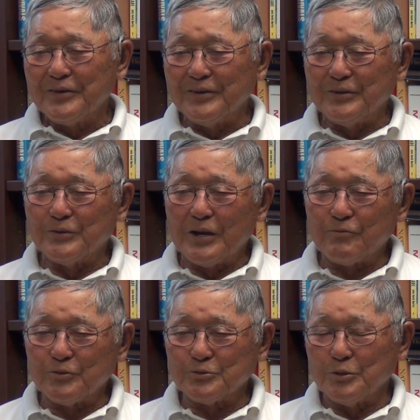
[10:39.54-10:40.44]
You know,
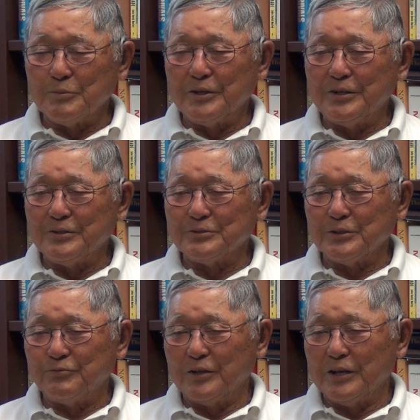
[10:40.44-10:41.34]
after so many years,
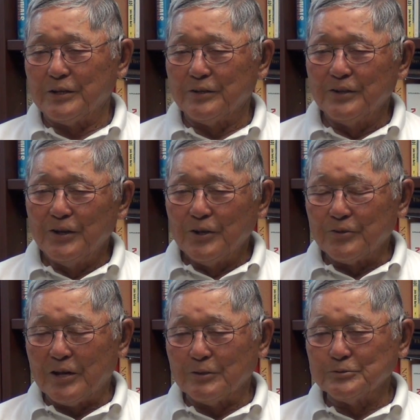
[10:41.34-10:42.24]
if you had
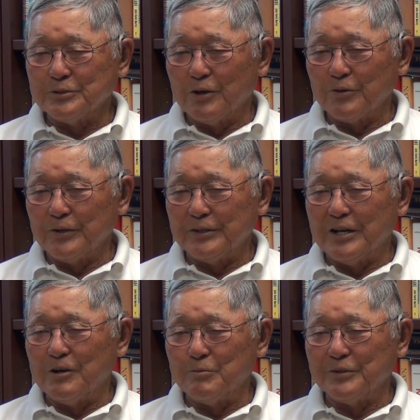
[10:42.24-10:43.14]
$1,000
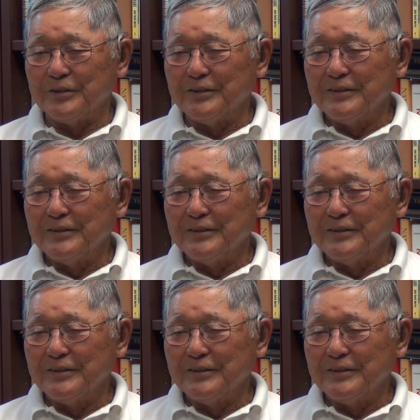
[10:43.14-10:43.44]
endowment,